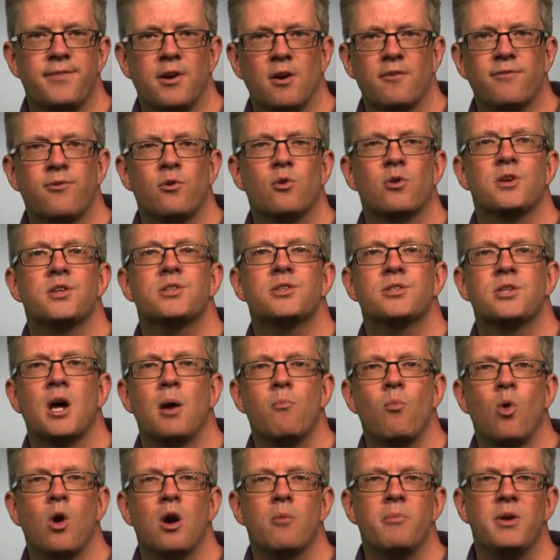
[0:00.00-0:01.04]
therefore, is
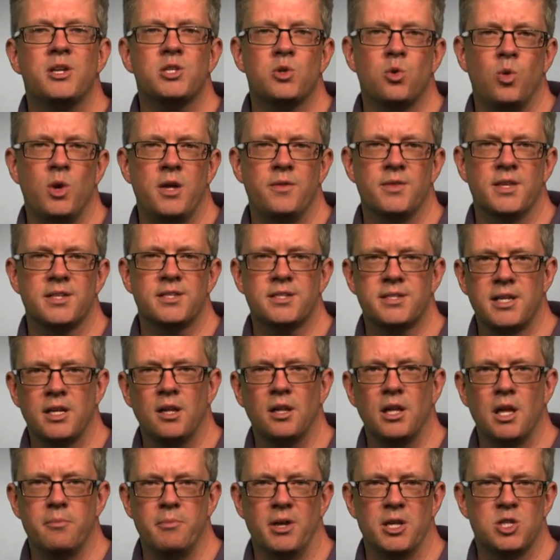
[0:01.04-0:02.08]
somewhere between the
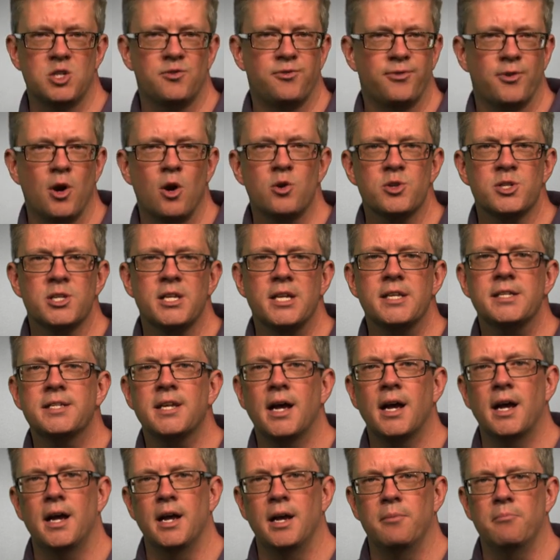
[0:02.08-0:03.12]
still image, frozen in
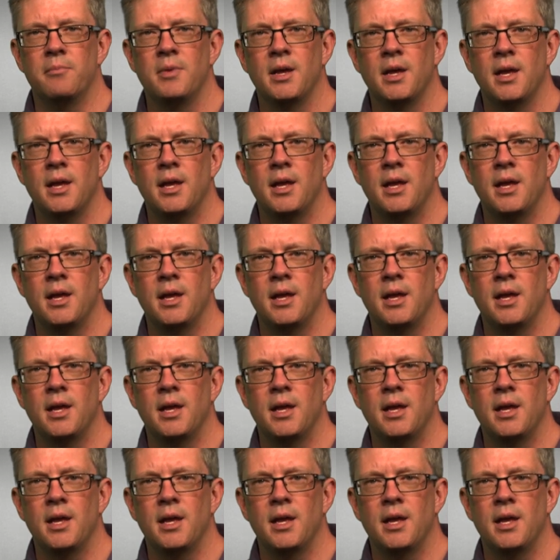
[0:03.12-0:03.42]
time,